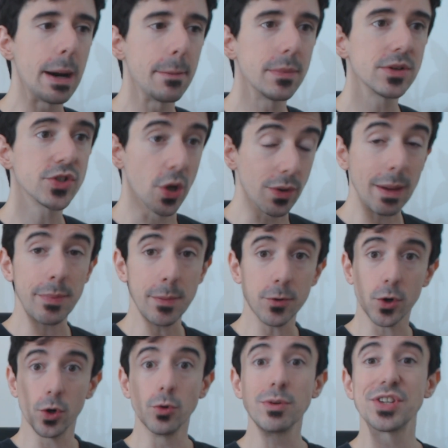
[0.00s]
so that people
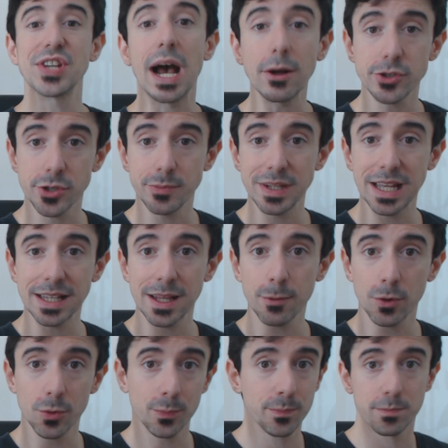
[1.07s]
could reach out to me, and they
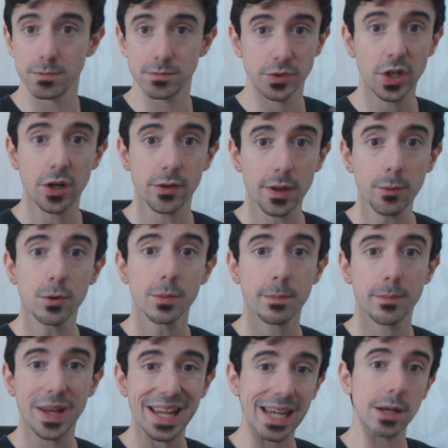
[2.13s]
were, you know, they were
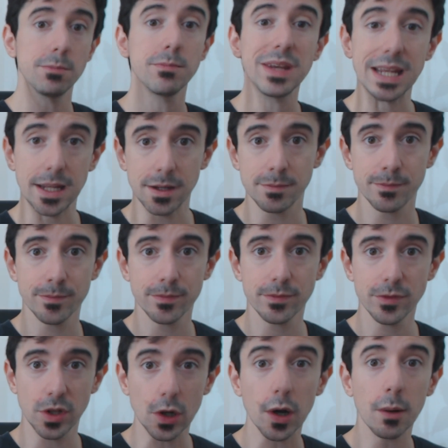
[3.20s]
picking me.
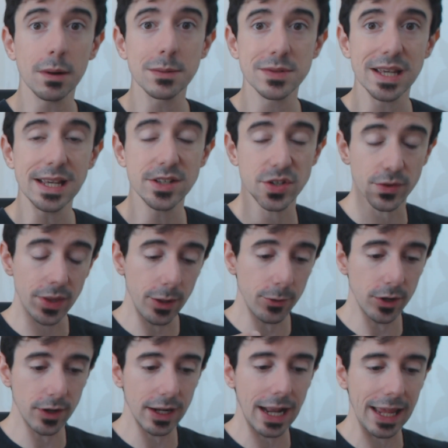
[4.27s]
You know what I'm saying? So they
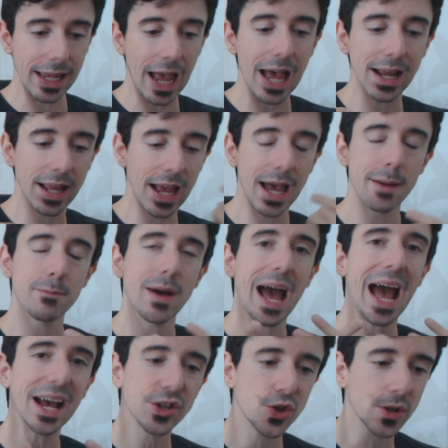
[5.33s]
were like, I'm
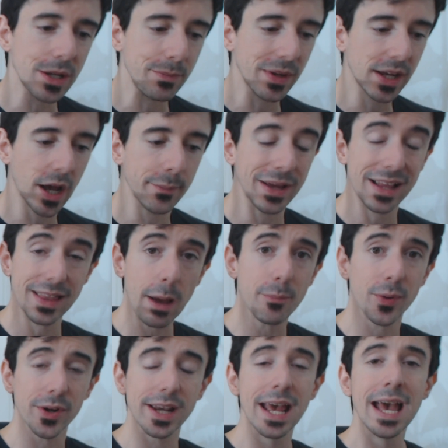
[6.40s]
actually becoming, at that
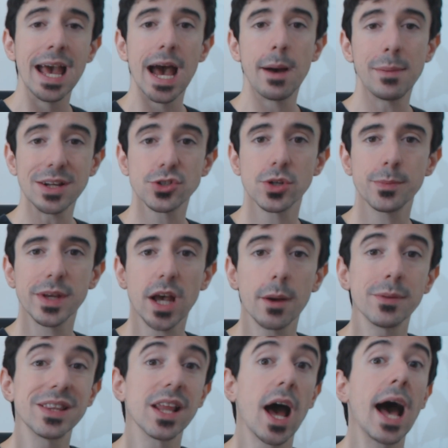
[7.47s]
point, I'm actually
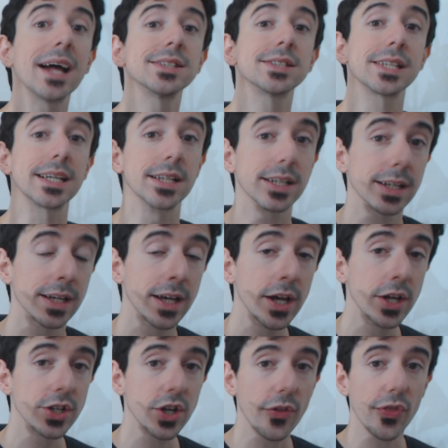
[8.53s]
becoming the hunted,
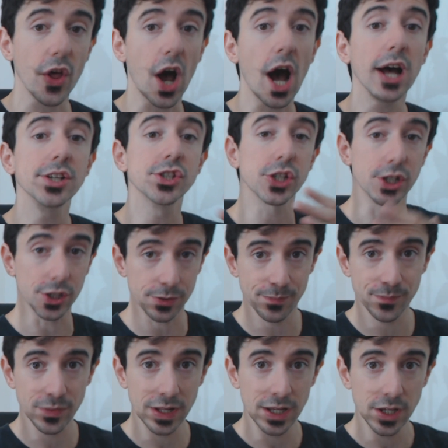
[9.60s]
not the hunter.
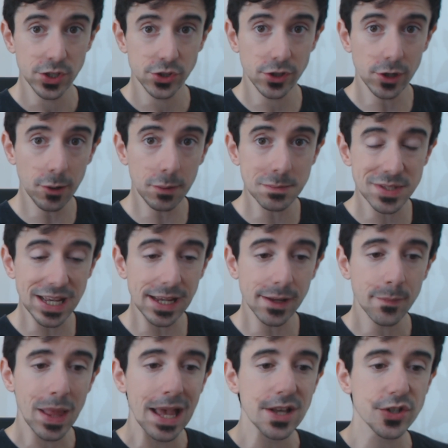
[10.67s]
You know what I'm
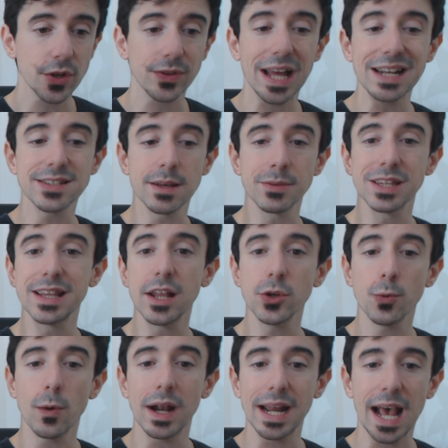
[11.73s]
saying? So that is something that you
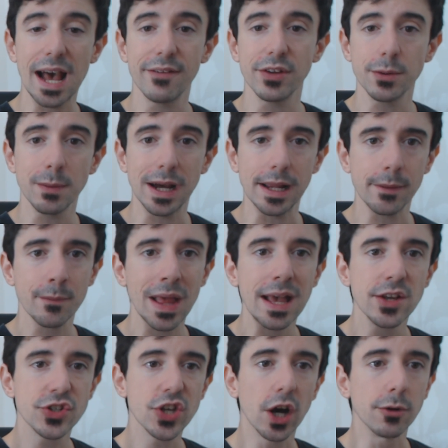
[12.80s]
want to have in mind.
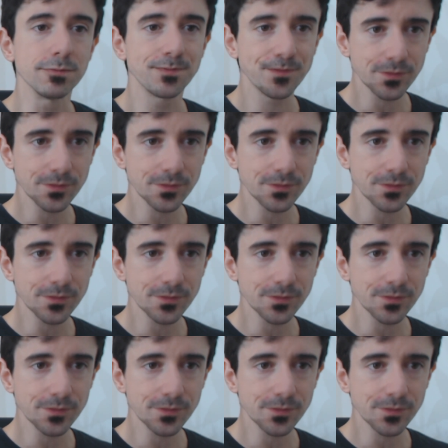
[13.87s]
So